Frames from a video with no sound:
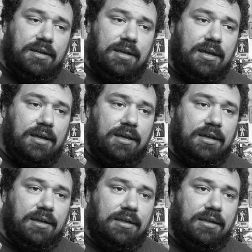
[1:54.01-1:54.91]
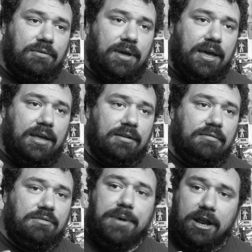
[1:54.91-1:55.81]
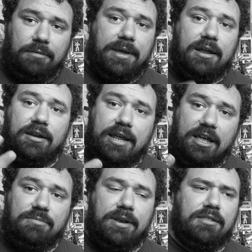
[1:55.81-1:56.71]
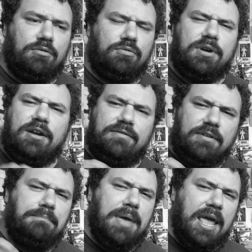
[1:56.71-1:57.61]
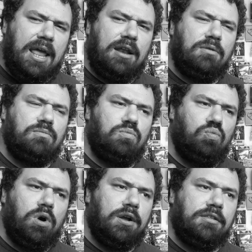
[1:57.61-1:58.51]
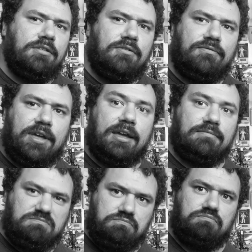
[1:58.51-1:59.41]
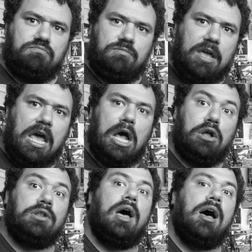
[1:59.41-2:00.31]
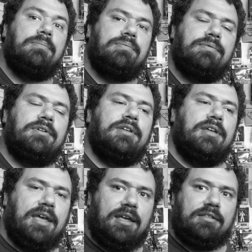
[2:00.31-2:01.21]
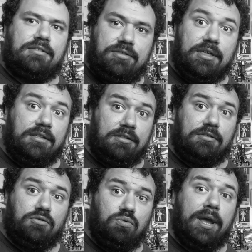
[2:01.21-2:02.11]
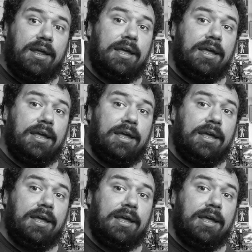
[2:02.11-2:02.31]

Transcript: you had Spider-Man and X-Men, and those were kind of the main ones of like held up as this is great